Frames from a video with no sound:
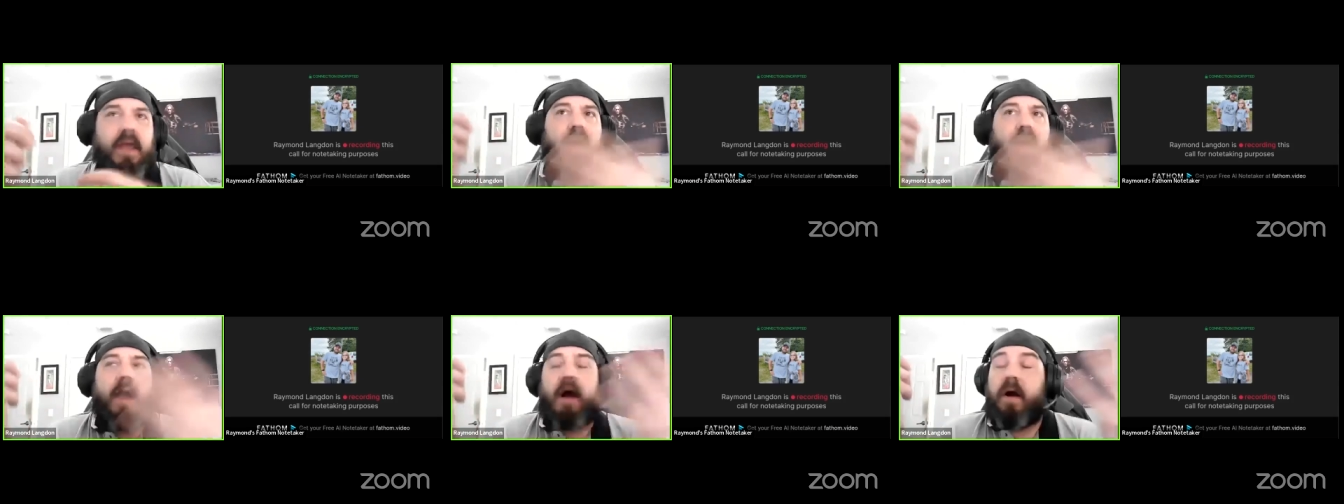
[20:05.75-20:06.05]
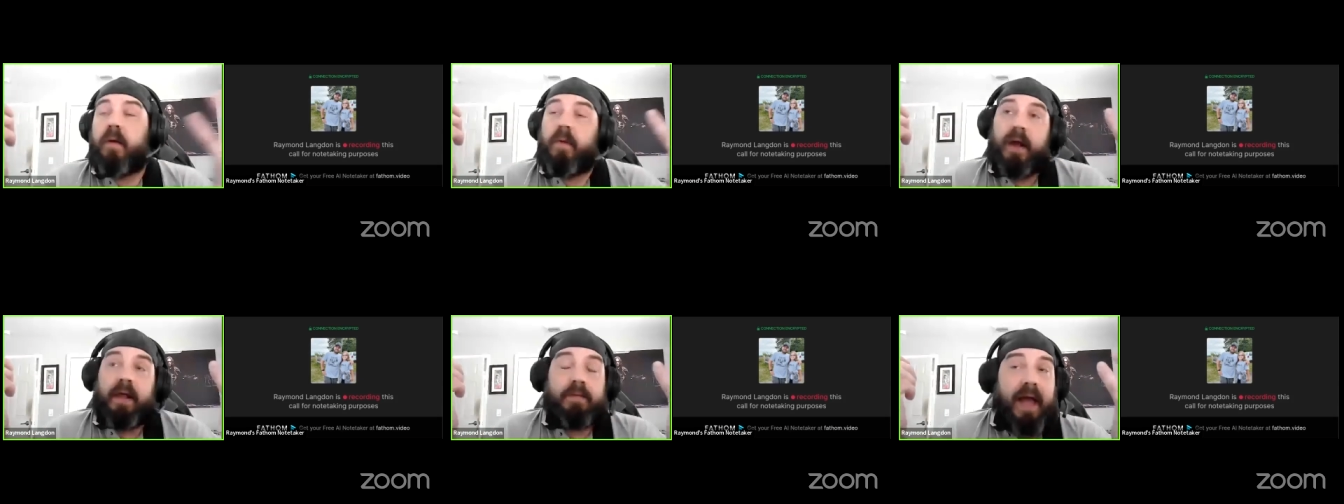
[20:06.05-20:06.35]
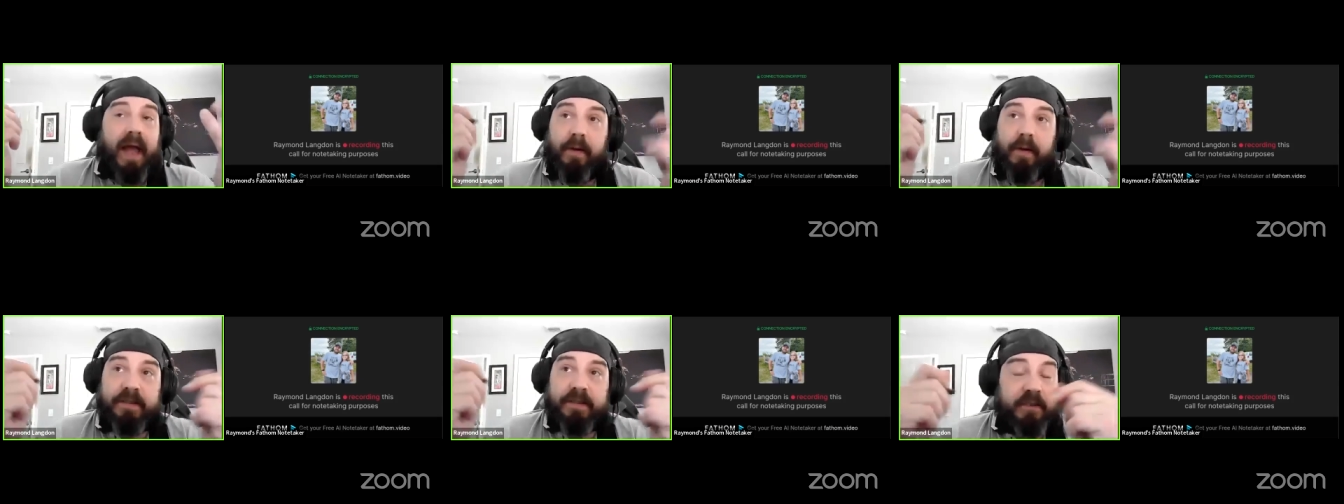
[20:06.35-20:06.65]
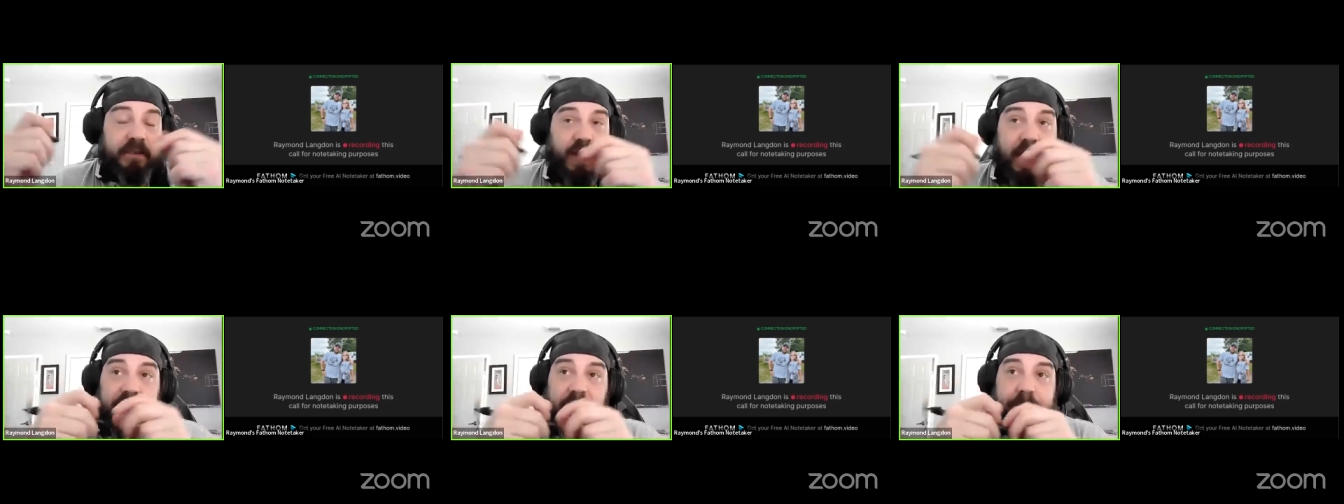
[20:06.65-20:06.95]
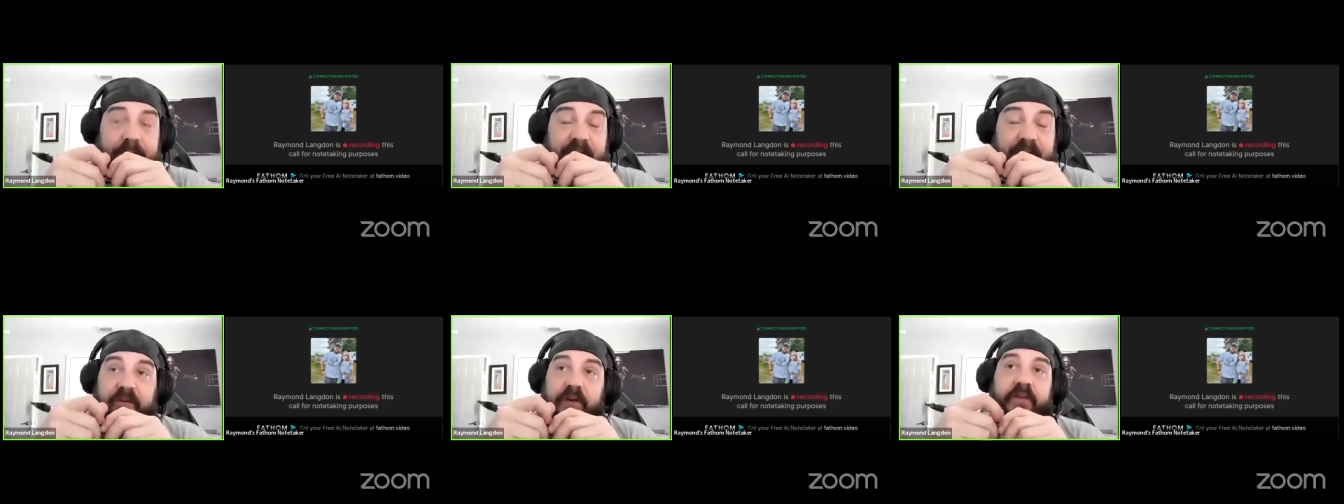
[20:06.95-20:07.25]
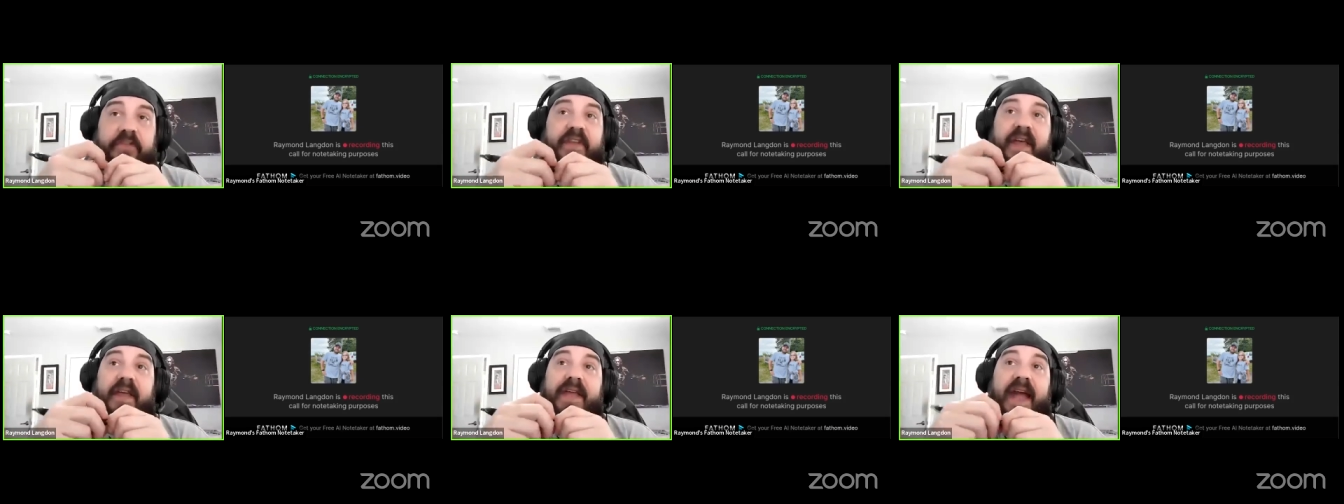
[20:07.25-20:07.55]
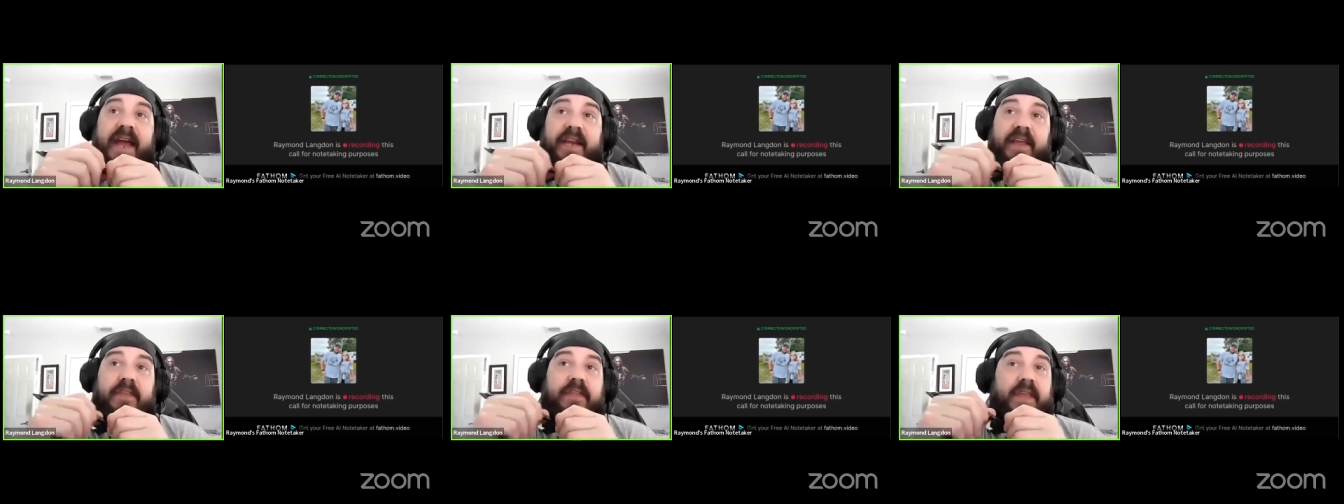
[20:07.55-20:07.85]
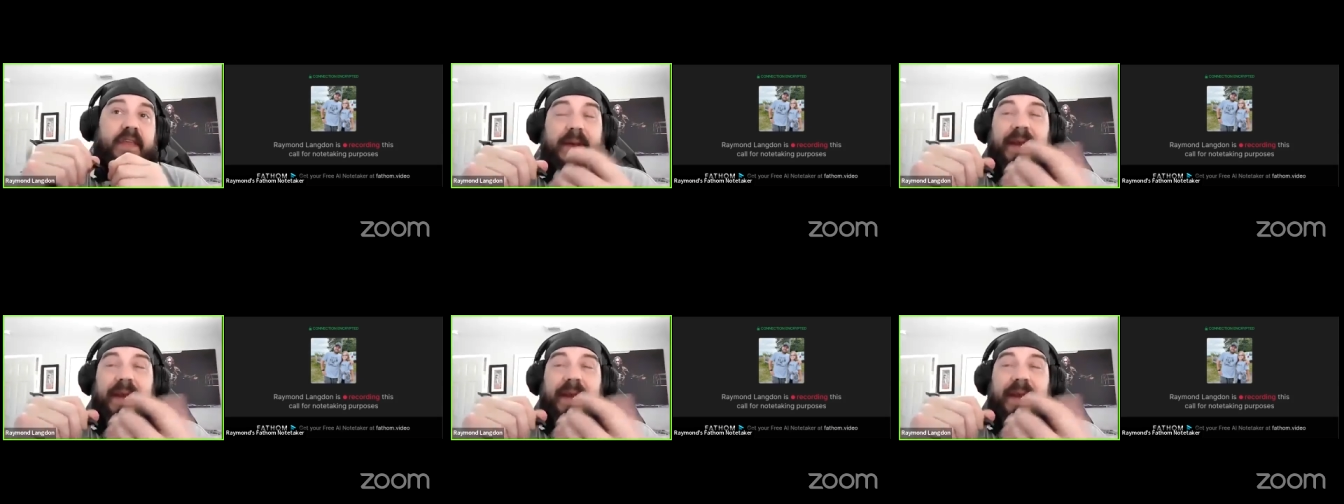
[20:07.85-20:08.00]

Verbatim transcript: Oh, well, I wasn't trying to pitch you or sell you anything,